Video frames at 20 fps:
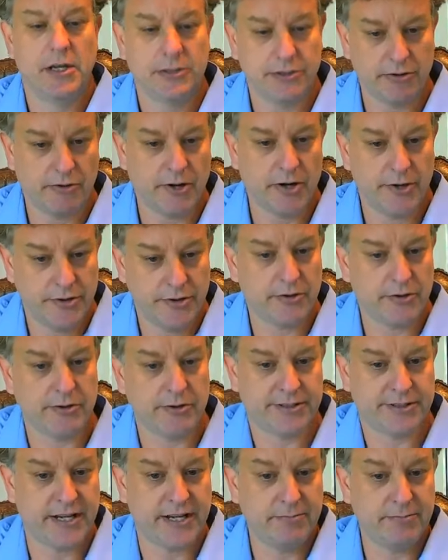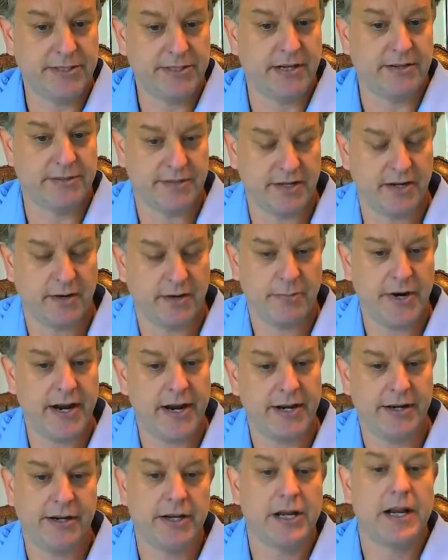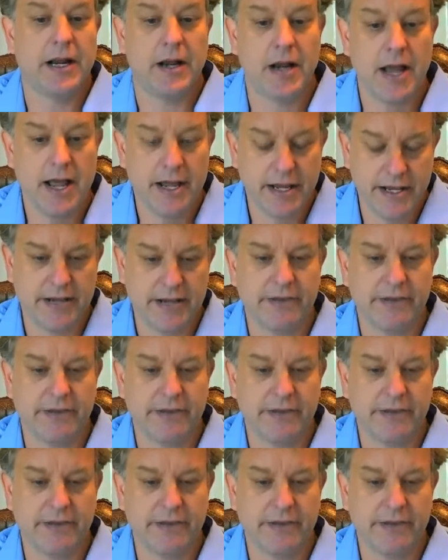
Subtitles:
So our neural stem cells in our brain can